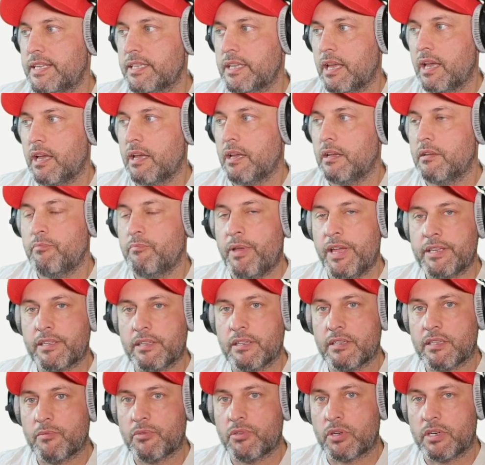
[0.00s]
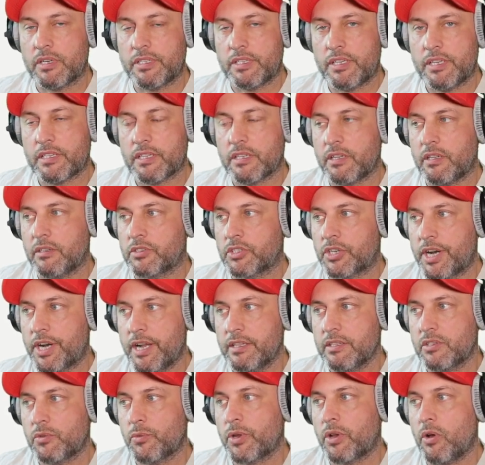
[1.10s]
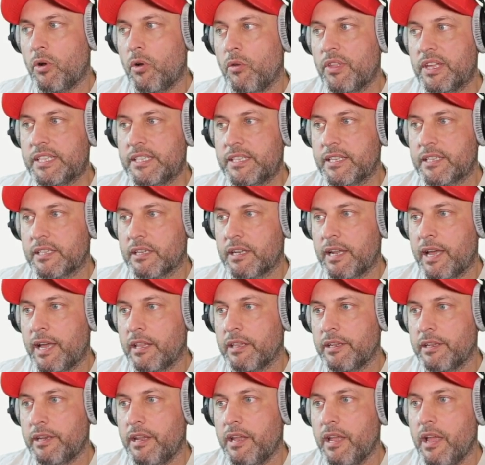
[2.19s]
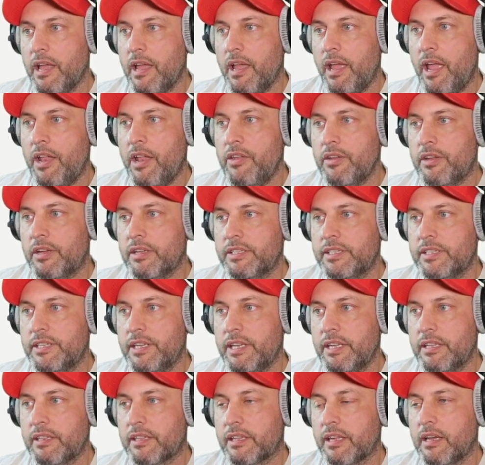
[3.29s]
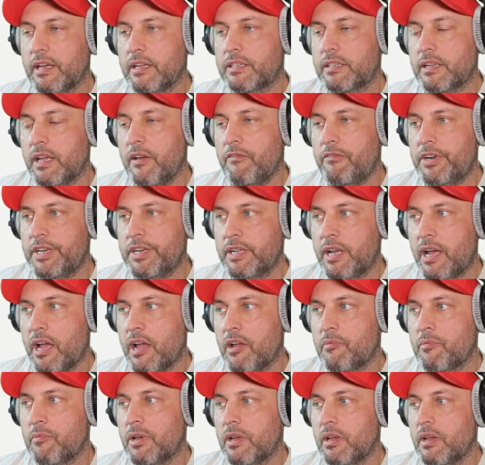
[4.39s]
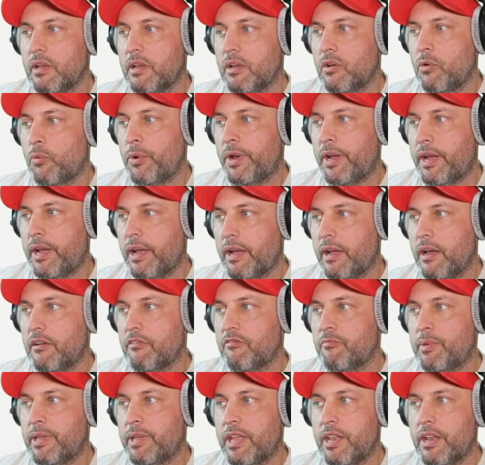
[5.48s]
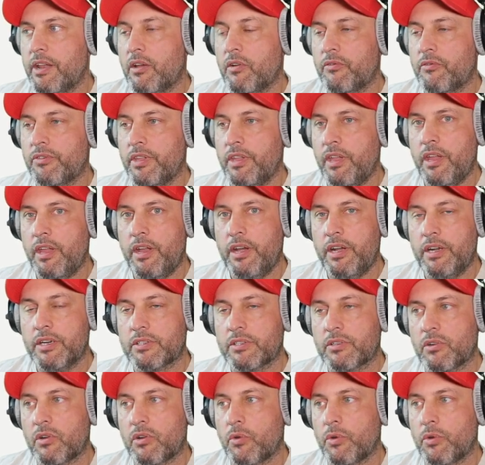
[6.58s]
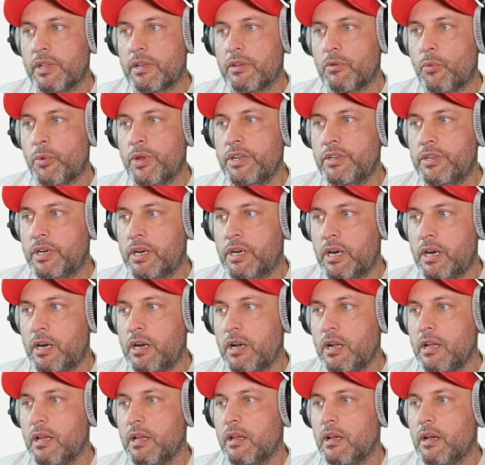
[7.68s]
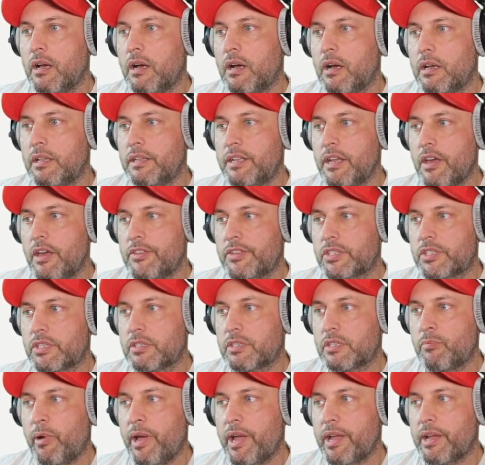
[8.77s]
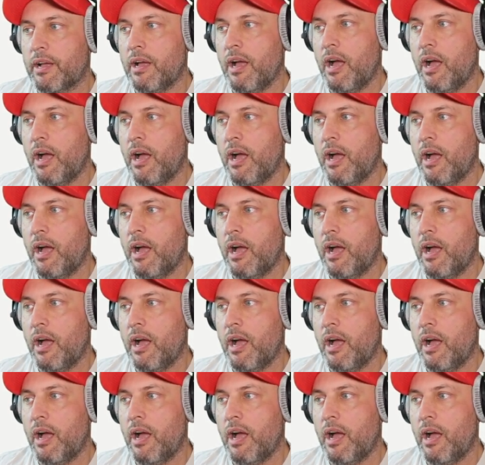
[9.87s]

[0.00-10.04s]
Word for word: uh, based on some sort of seasonal trends, we call that seasonality. And you could see that every time we have beginning of the year, so in winter, uh, deaths spike